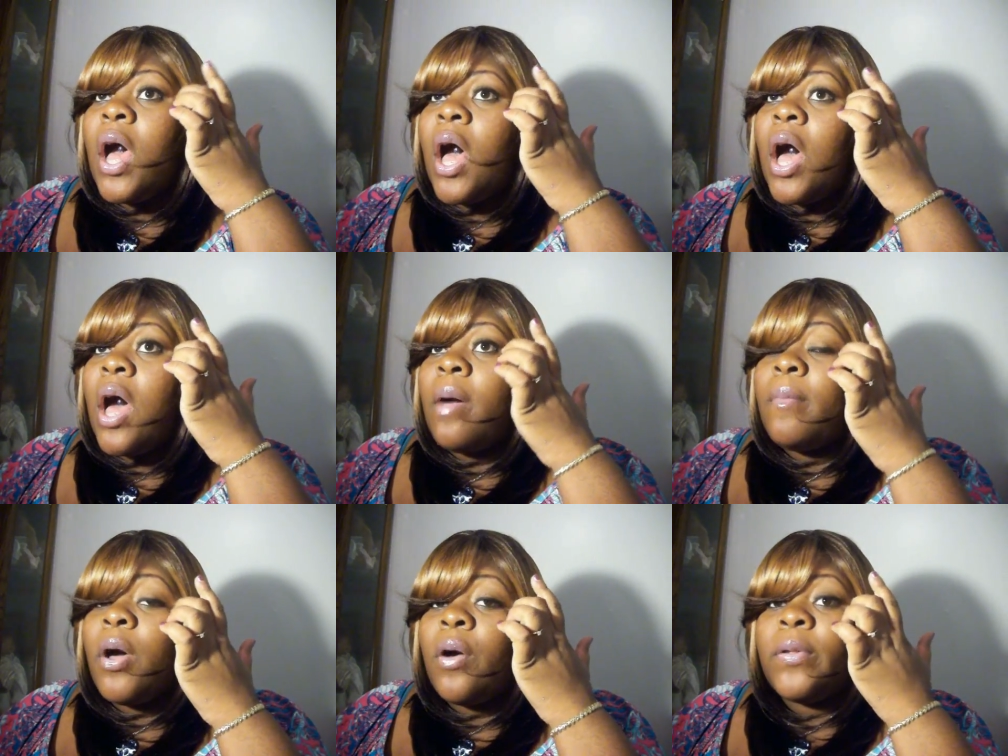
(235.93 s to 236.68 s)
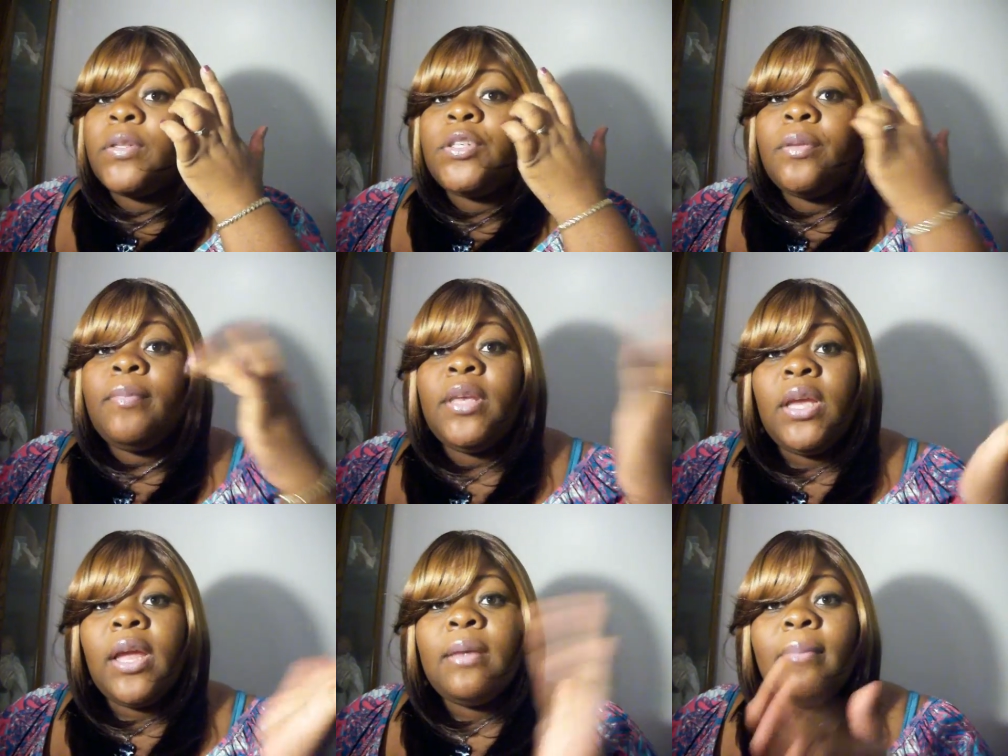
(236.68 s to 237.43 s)
Um, on to
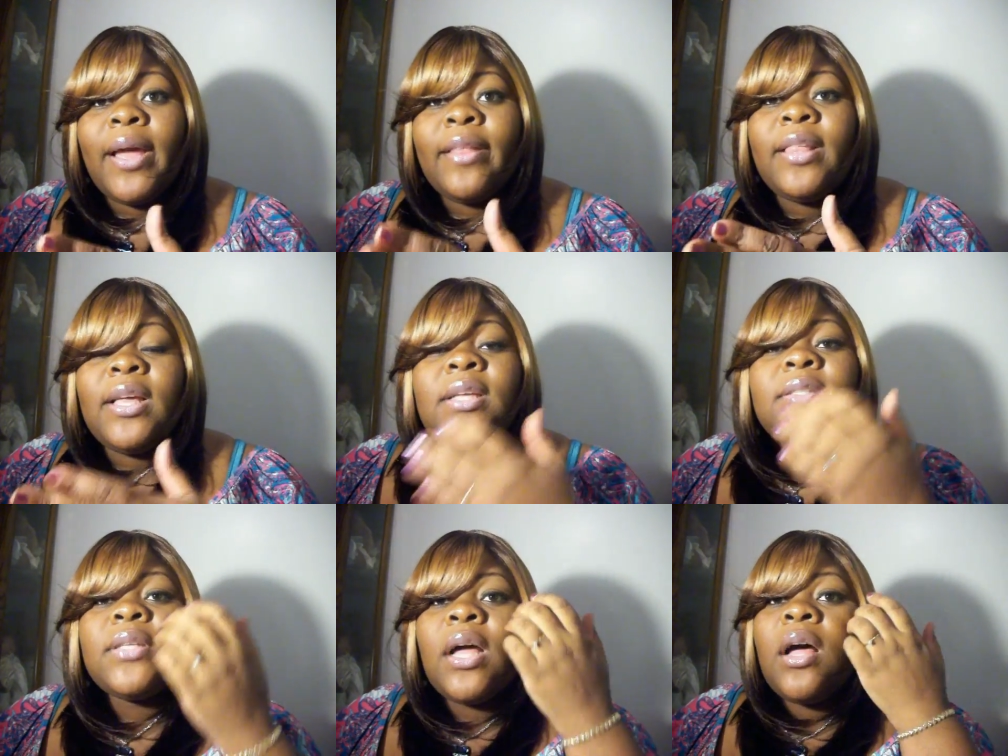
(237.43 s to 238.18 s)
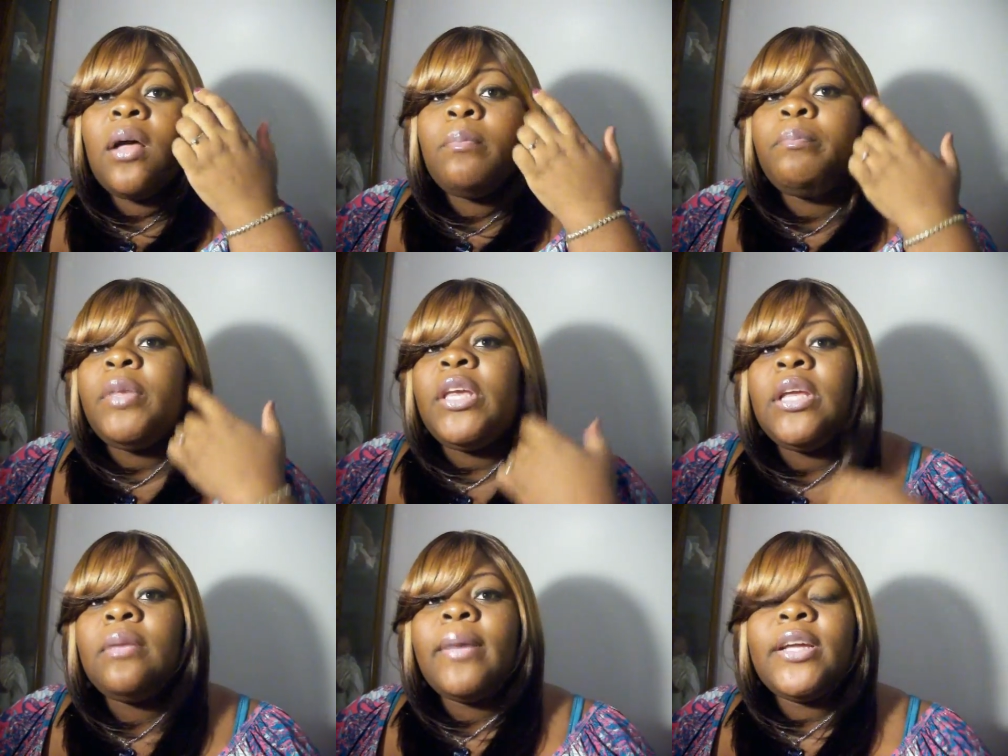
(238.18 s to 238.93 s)
me and my things. Um,
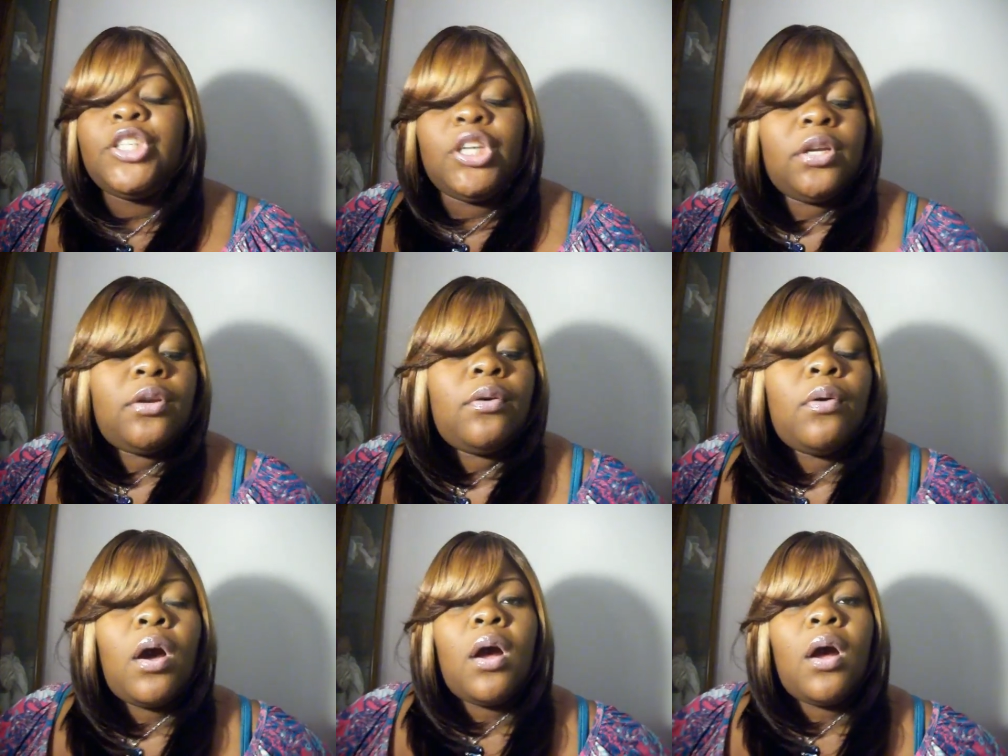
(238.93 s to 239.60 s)
me and my channel,